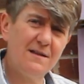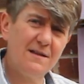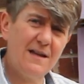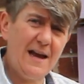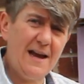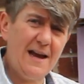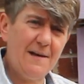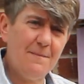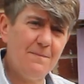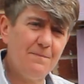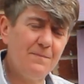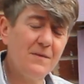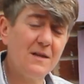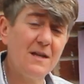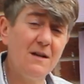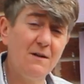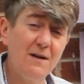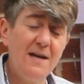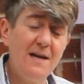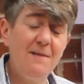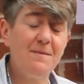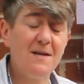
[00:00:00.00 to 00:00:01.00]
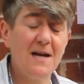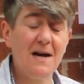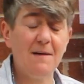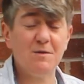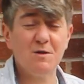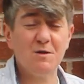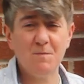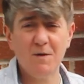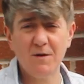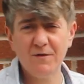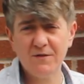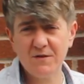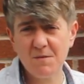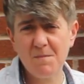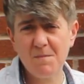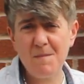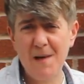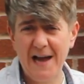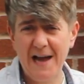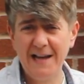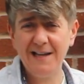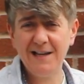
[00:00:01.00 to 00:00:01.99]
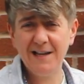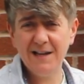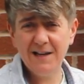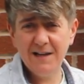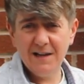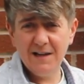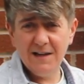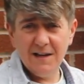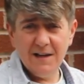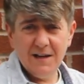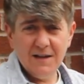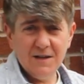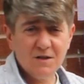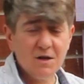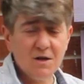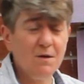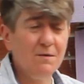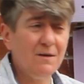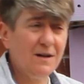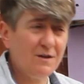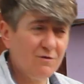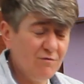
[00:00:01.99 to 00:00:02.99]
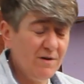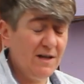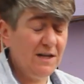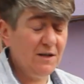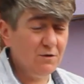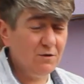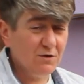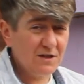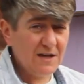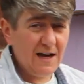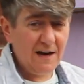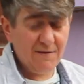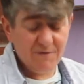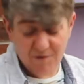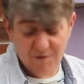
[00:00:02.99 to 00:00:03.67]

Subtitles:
they'll keep the cabbage moths at bay. So that's really good to have